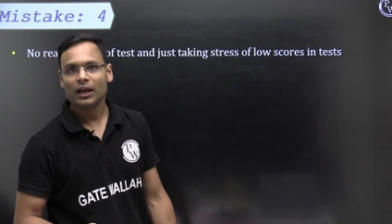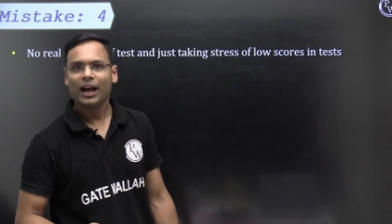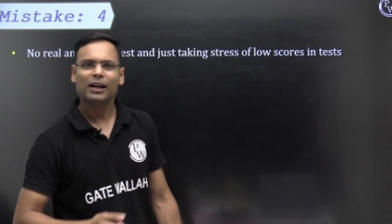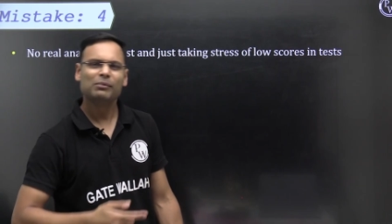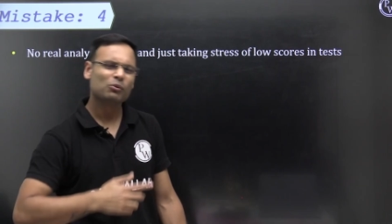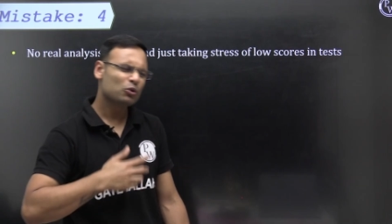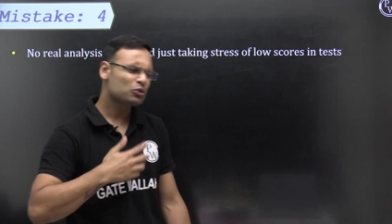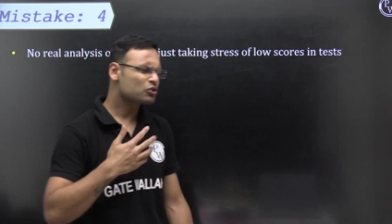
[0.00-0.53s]

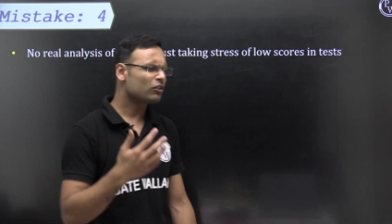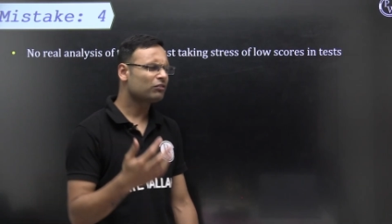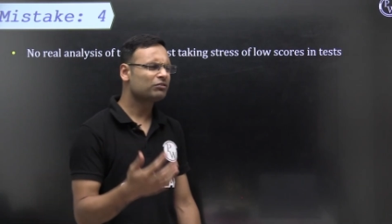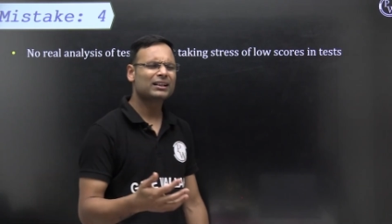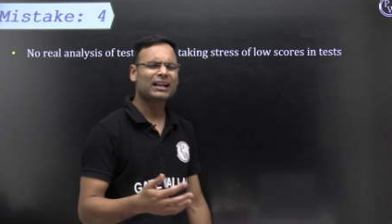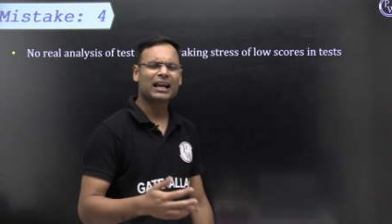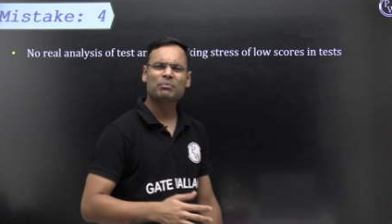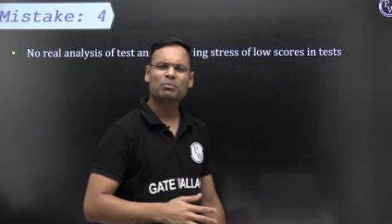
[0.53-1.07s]
And most of
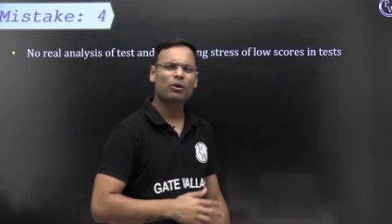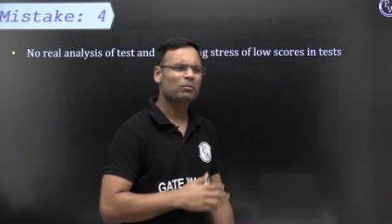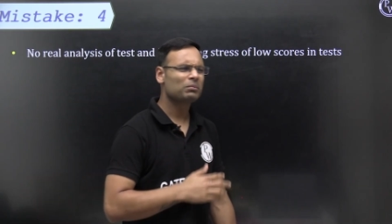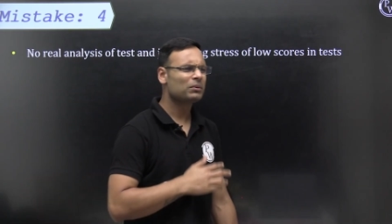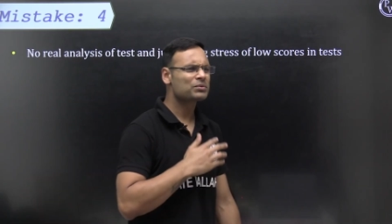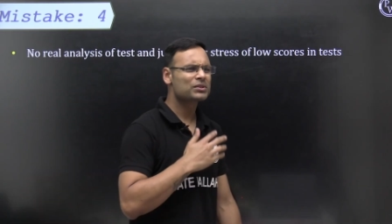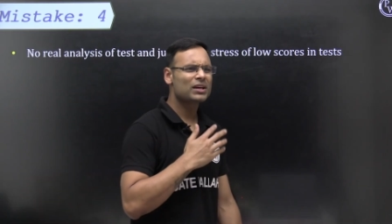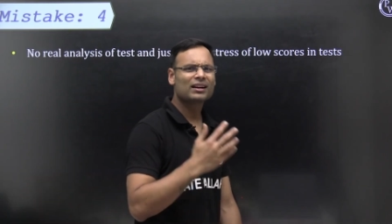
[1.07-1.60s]
the time
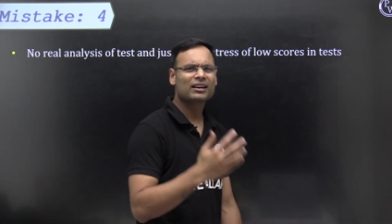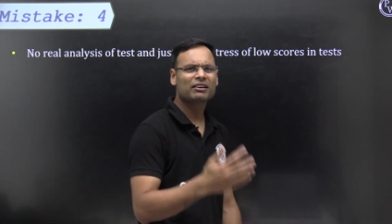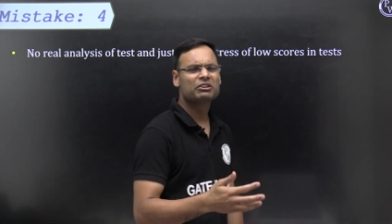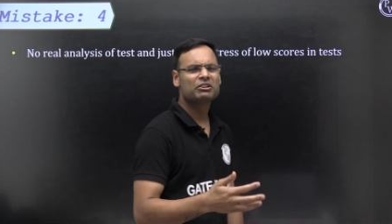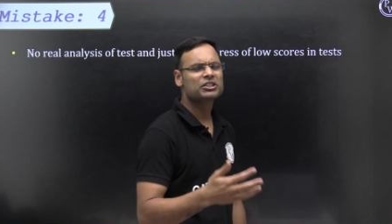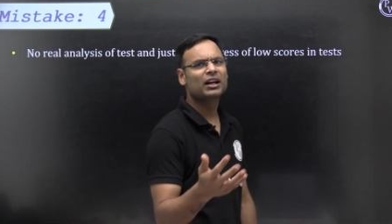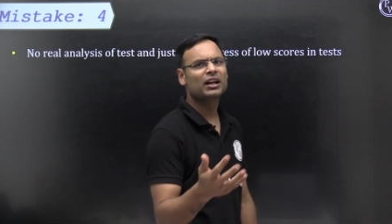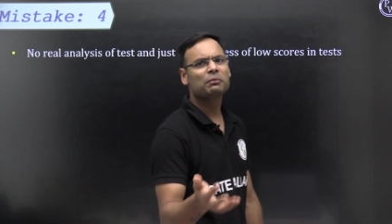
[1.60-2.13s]
problems are
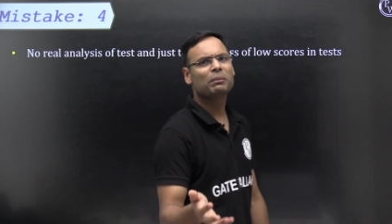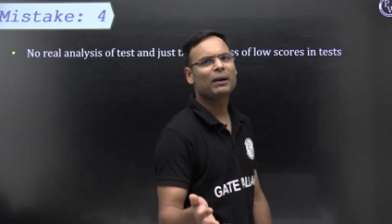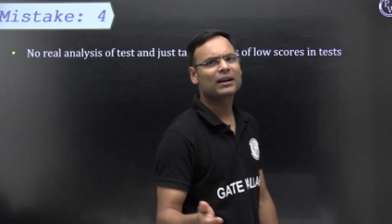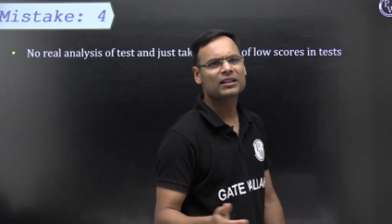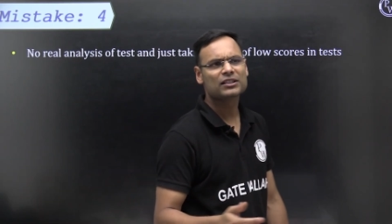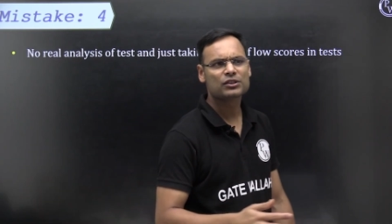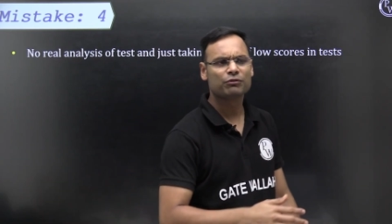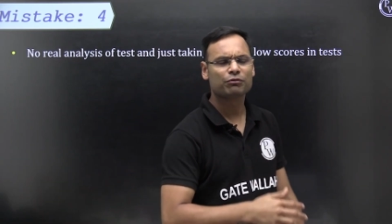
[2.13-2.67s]
revision and practice.